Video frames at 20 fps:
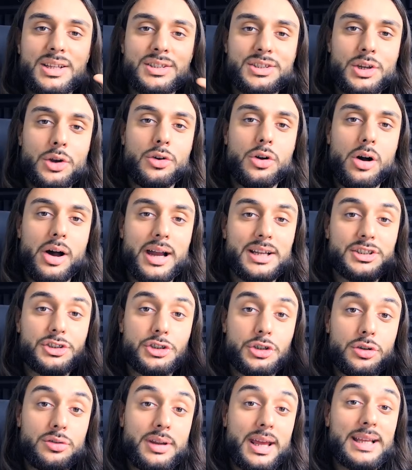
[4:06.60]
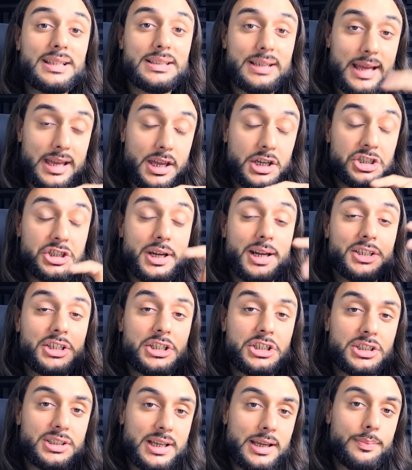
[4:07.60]
So guys, two days later she actually
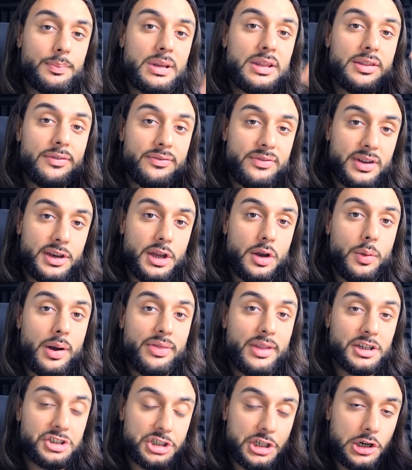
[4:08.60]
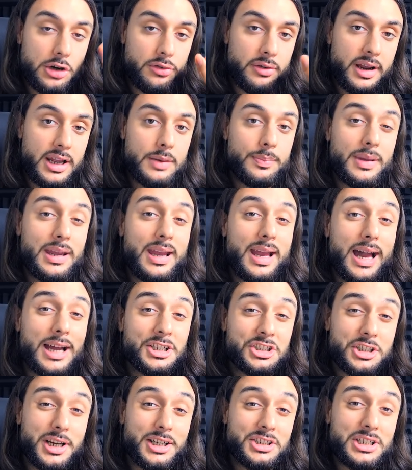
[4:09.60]
sent me the video ad that she created me
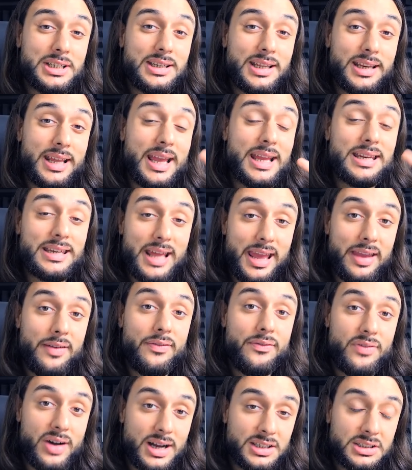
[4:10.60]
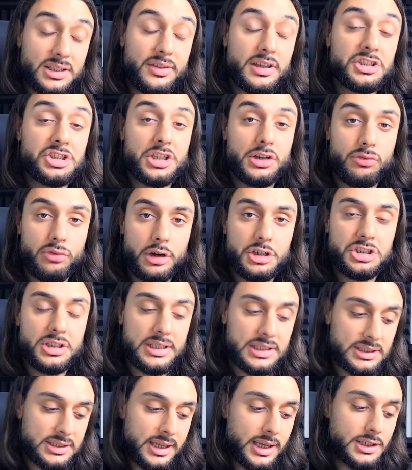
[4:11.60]
and she actually did it a day faster than she
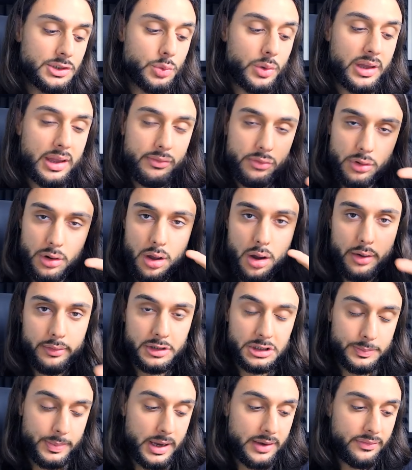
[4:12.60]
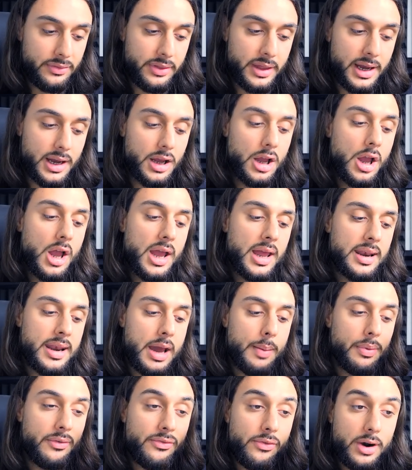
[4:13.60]
originally said. So I give her a lot of respect for that.
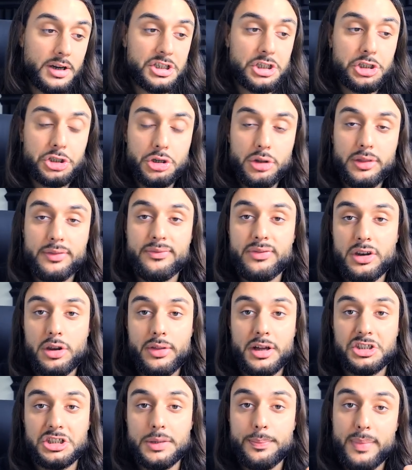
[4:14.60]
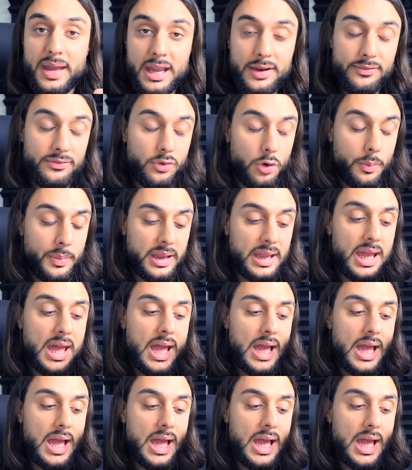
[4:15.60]
Now before I actually show the video that she made for me,